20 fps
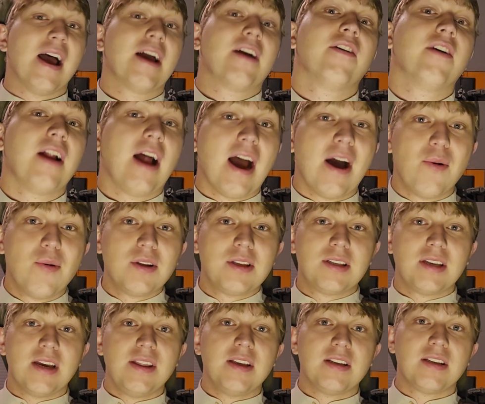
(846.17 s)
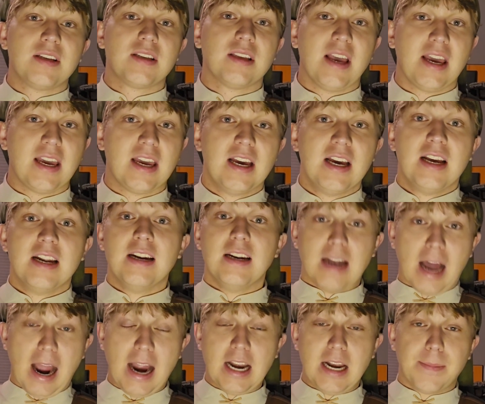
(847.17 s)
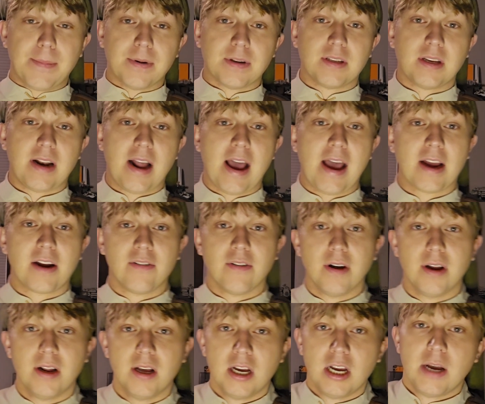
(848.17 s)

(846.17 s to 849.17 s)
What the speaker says: accurate, I would say this is like 90% accurate.